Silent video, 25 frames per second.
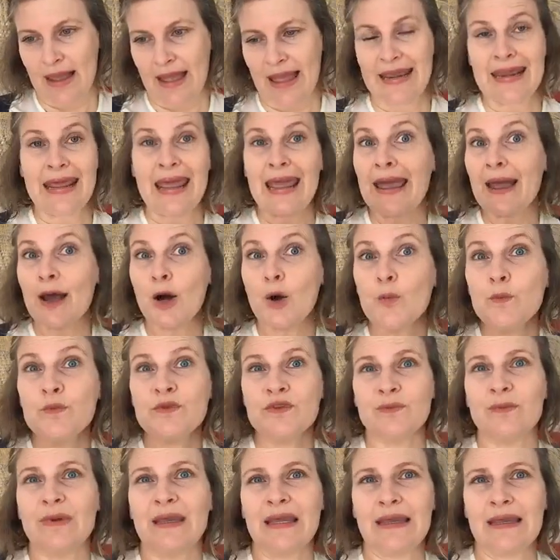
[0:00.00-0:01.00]

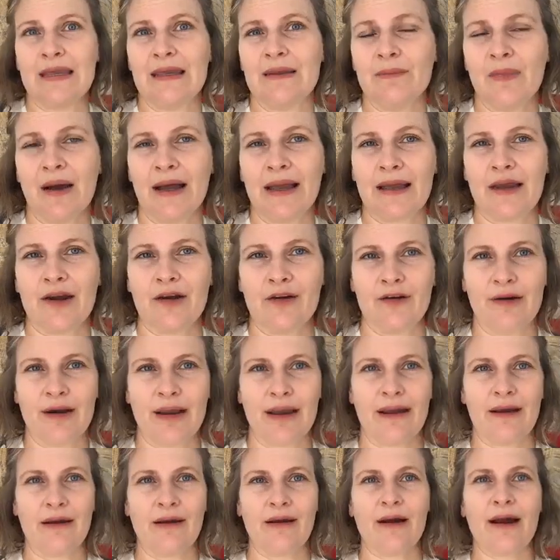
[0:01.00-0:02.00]
helped me in my
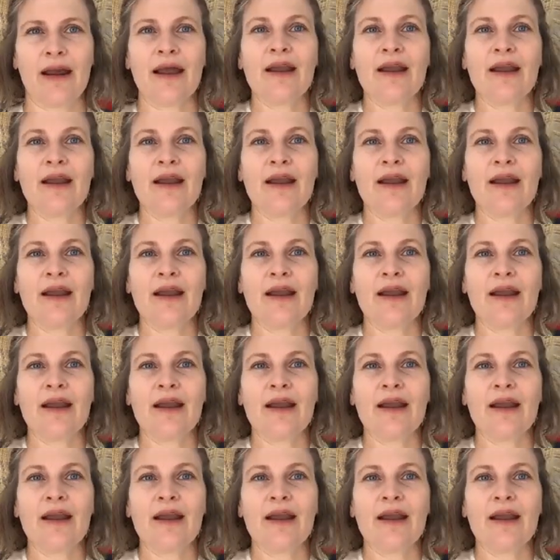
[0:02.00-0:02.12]
career.